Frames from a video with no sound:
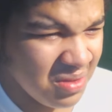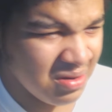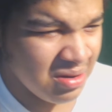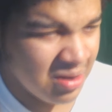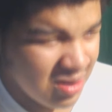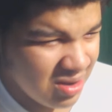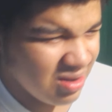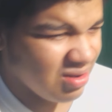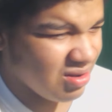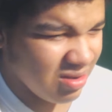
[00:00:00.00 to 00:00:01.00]
Even if I
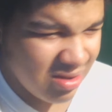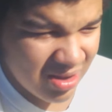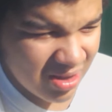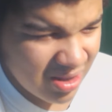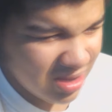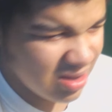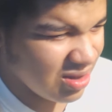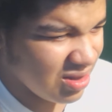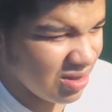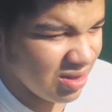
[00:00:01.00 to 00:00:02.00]
know the sequence king
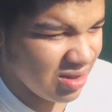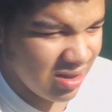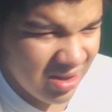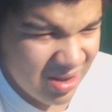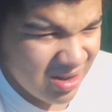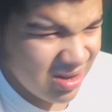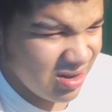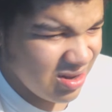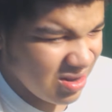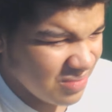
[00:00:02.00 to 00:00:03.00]
of the demons, no
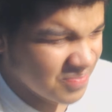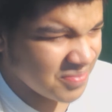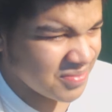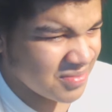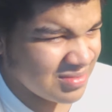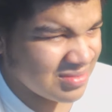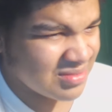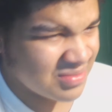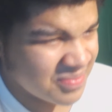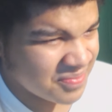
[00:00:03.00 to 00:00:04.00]
stranger to weakness. I've
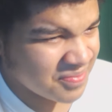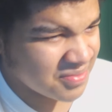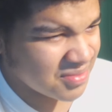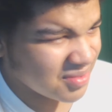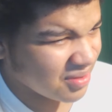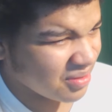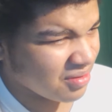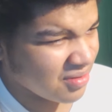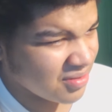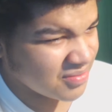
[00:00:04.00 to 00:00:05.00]
studied the meaning of meanings,
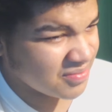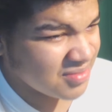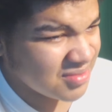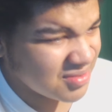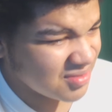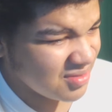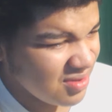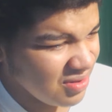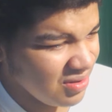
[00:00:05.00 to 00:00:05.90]
been meaning to see what the